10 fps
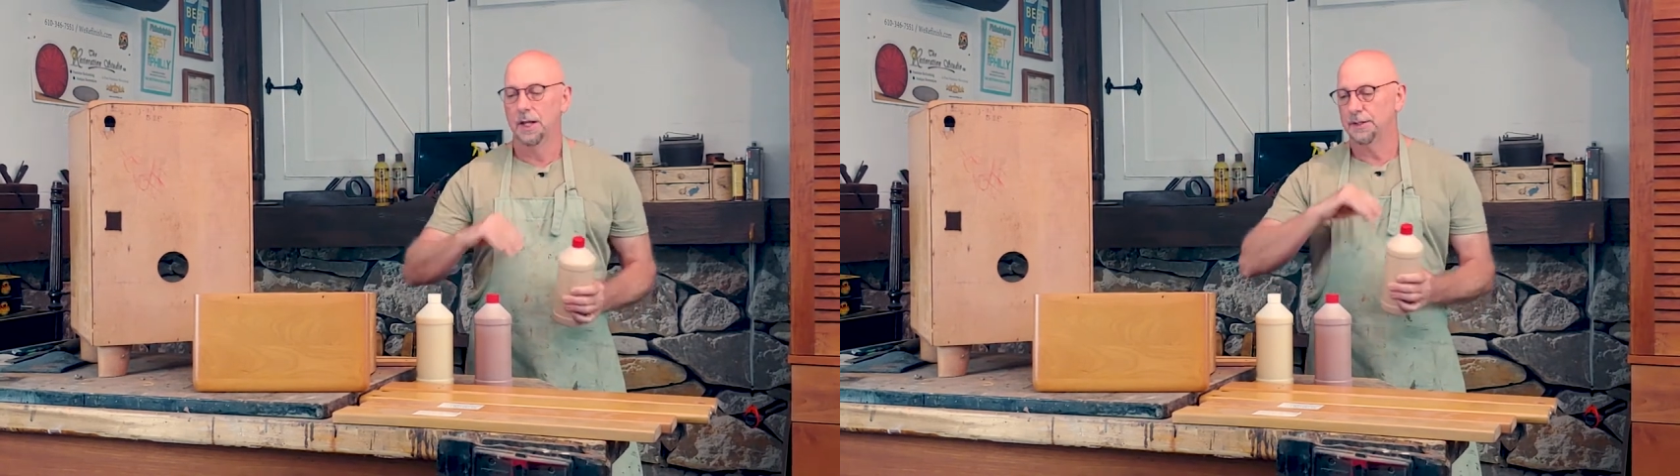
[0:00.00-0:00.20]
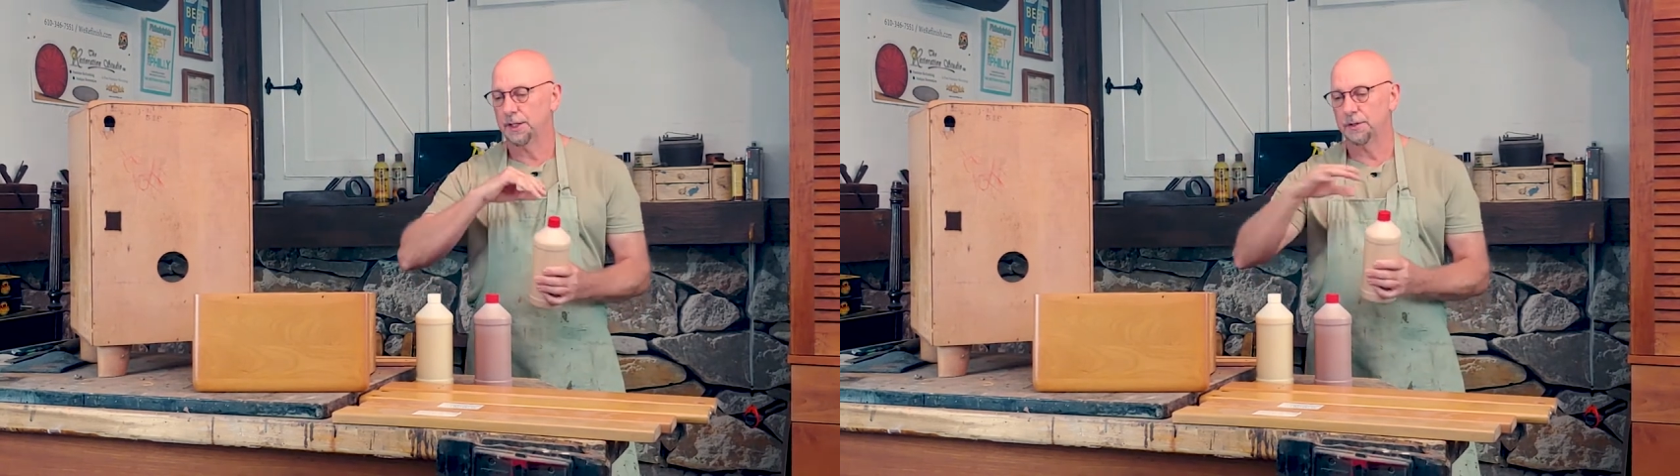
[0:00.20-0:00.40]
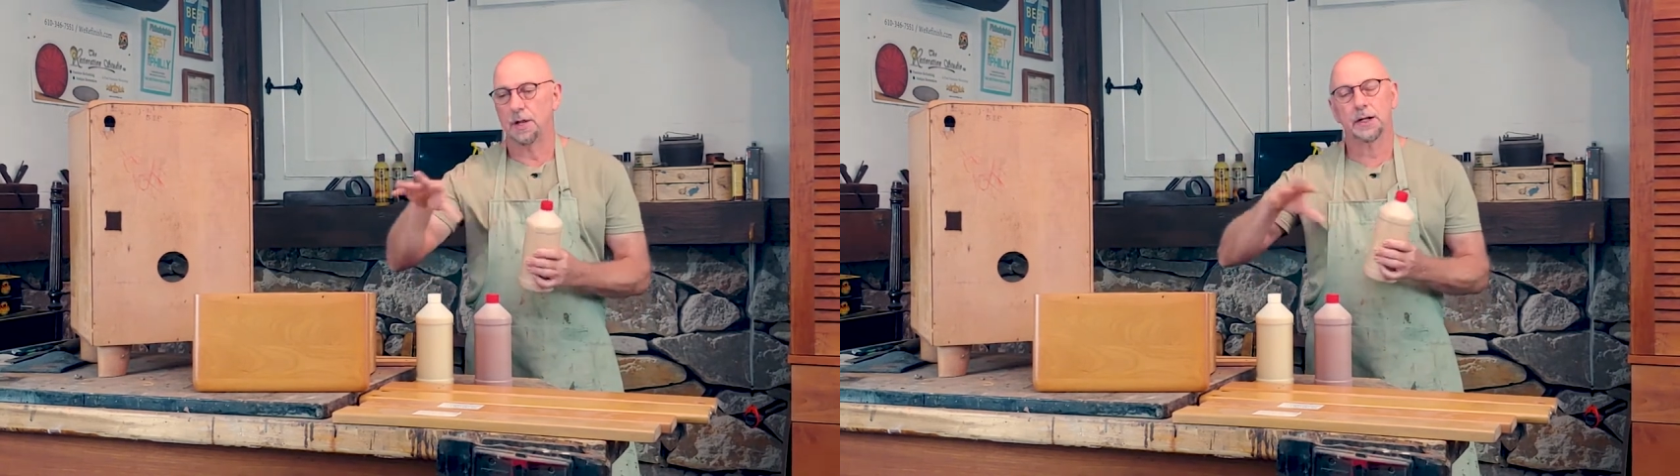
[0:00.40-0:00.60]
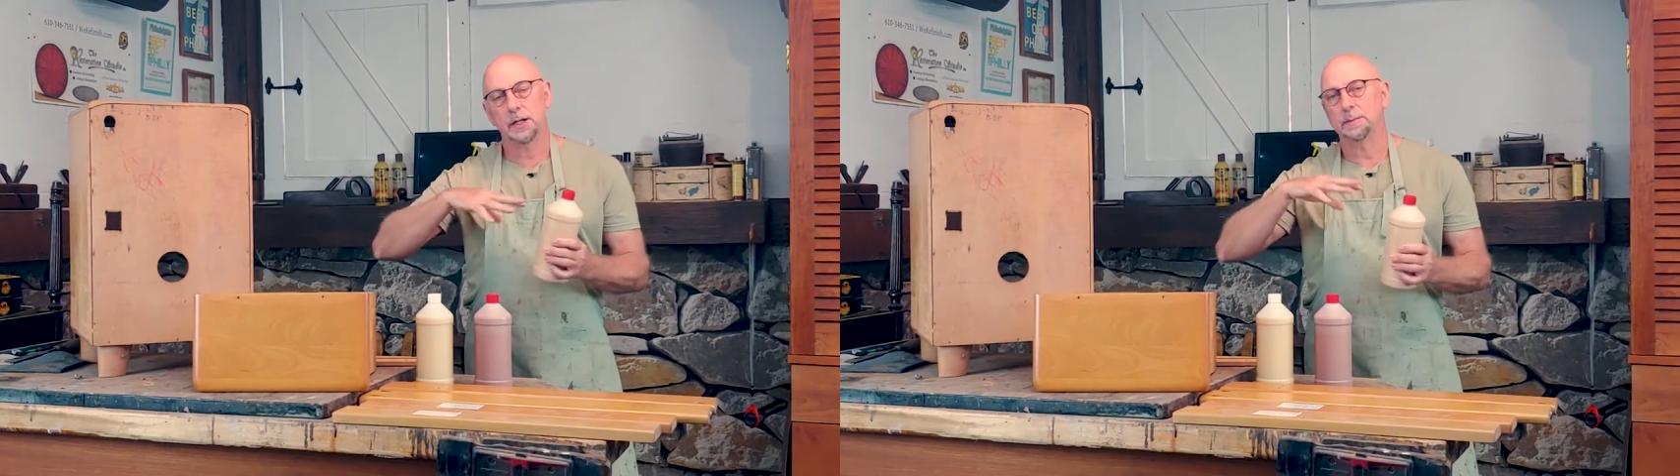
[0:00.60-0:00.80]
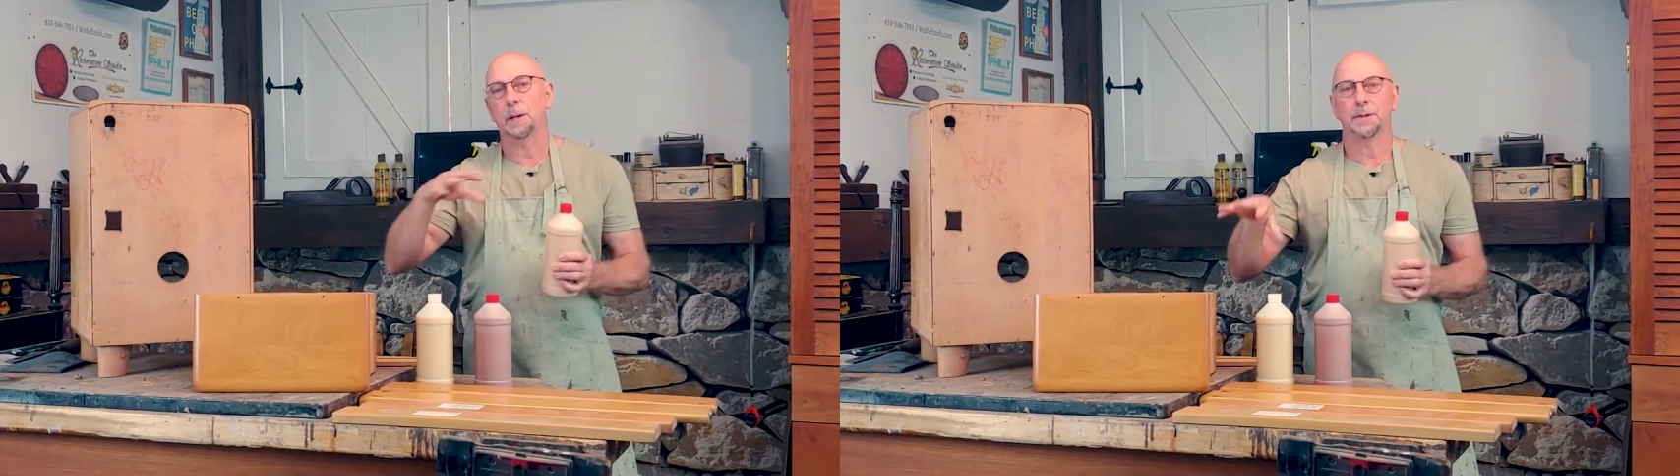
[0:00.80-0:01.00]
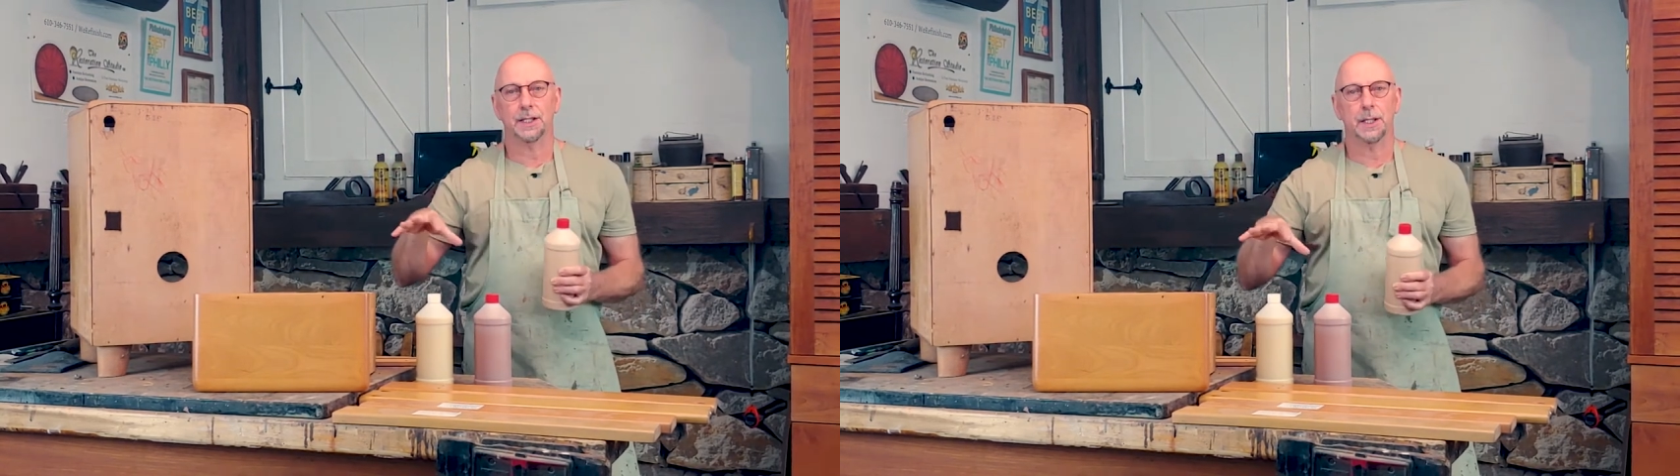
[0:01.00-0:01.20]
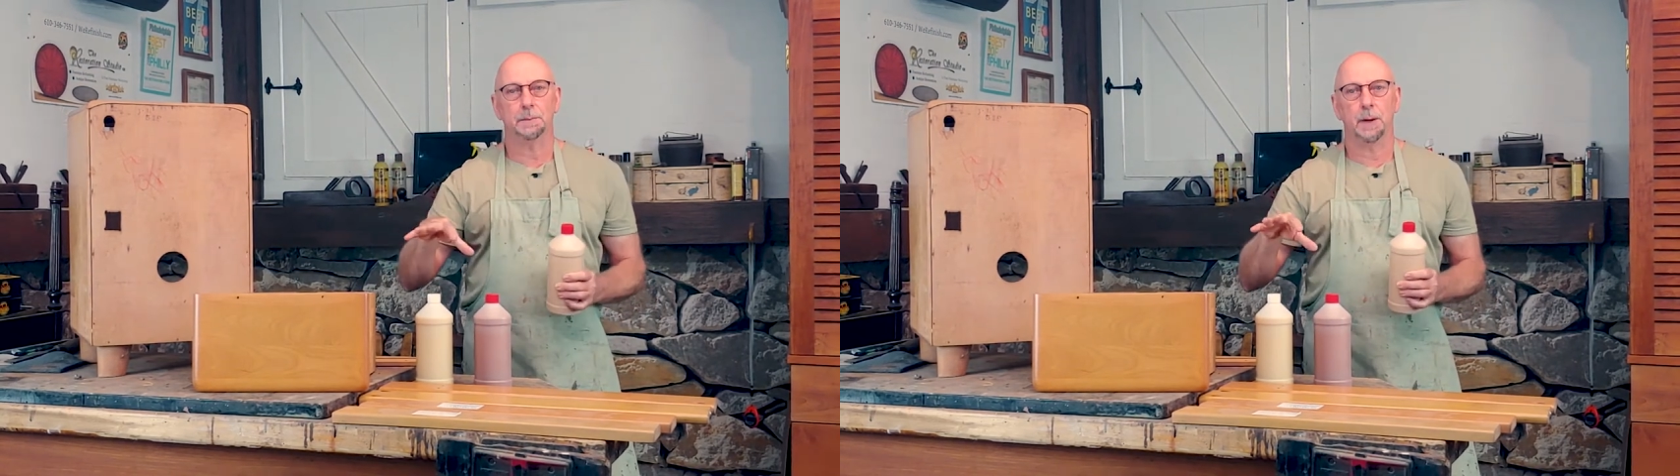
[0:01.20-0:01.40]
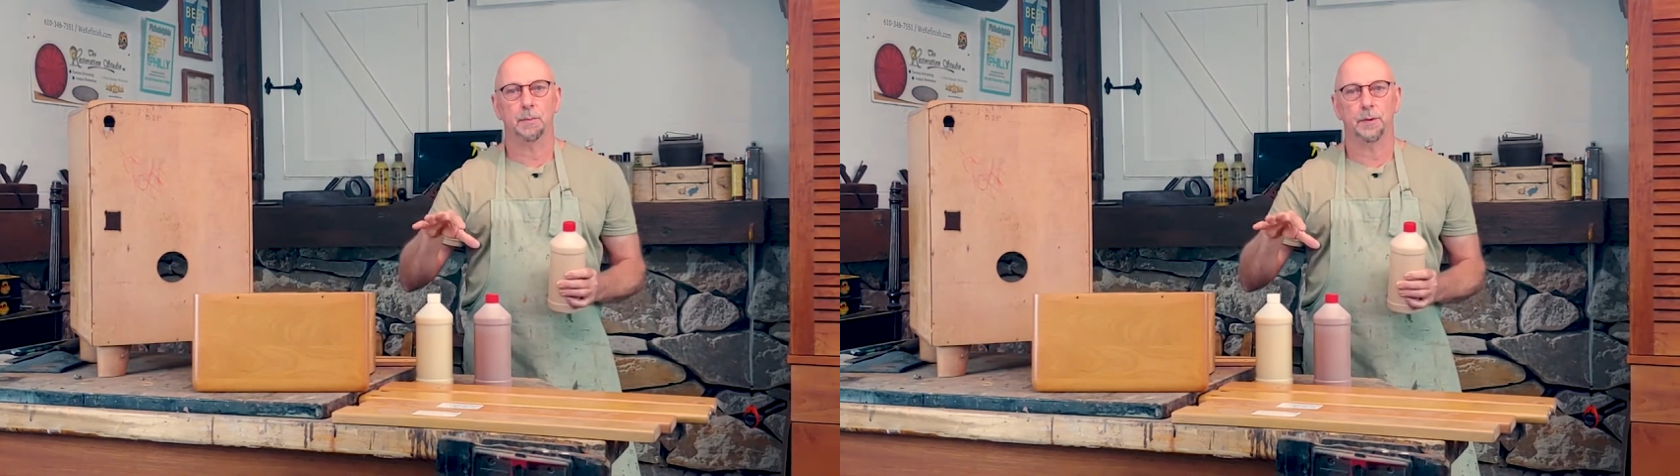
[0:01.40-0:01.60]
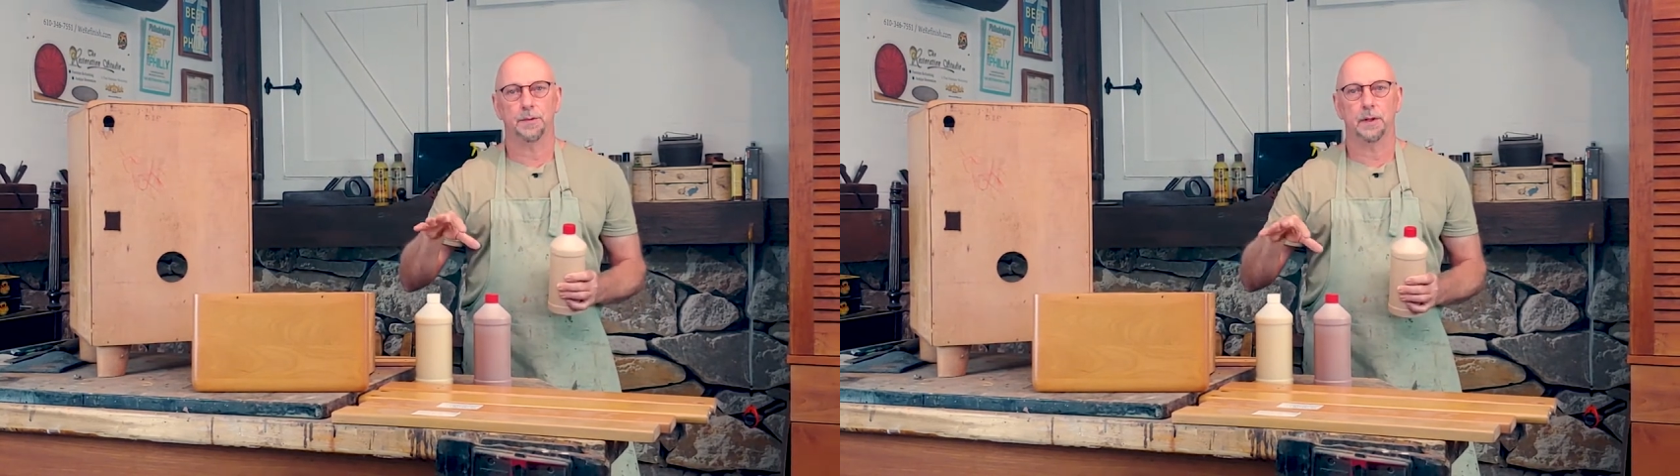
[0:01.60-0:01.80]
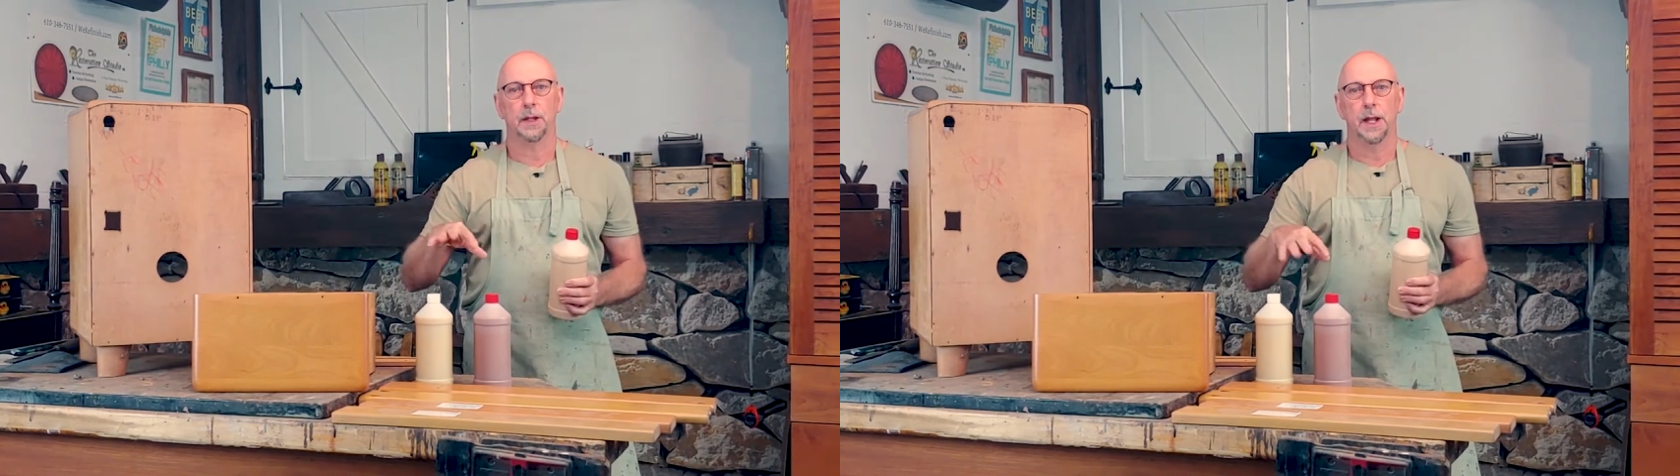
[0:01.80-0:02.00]
that you're not going to be able to keep up with
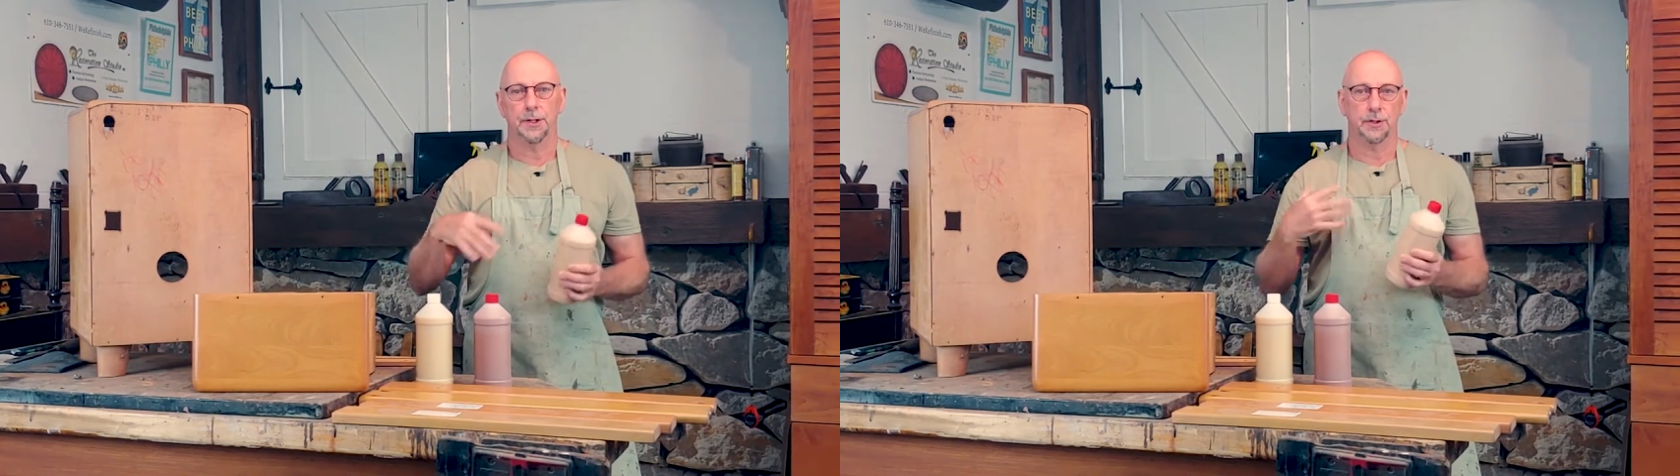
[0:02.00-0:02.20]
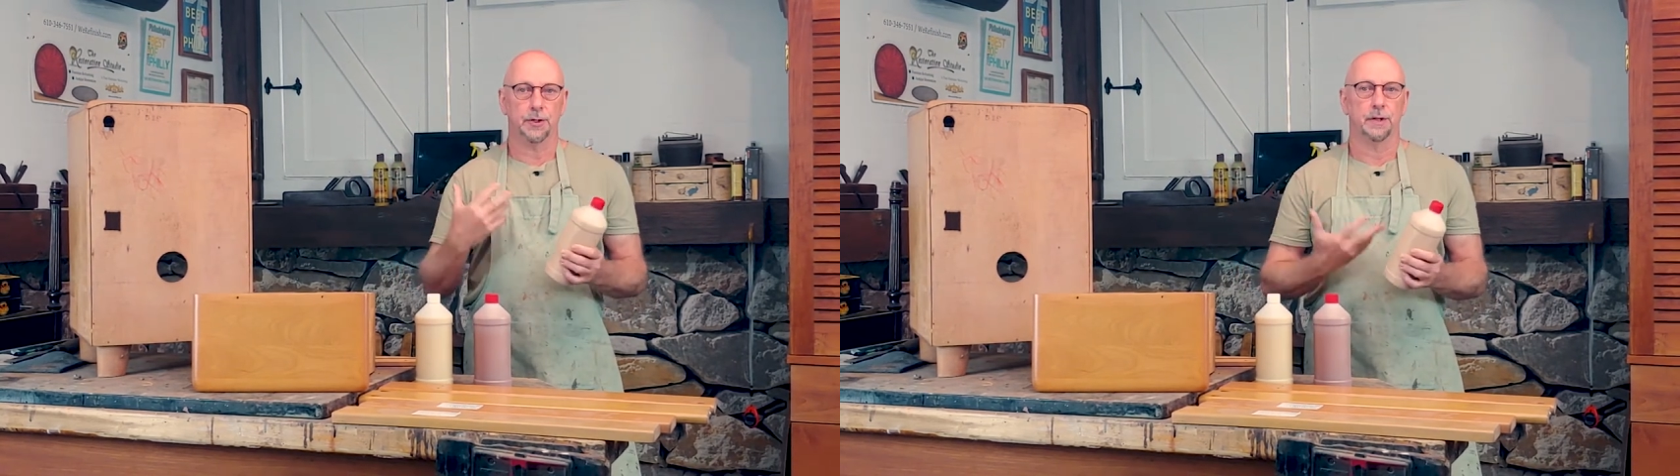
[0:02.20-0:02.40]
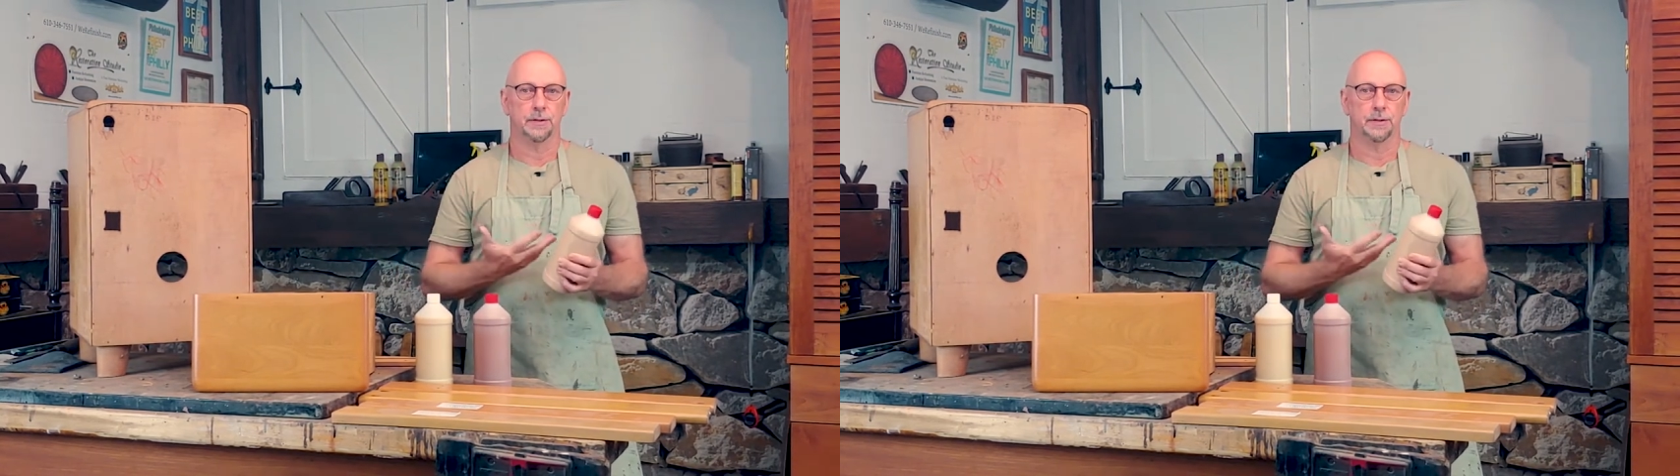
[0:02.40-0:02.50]
it. And you're going to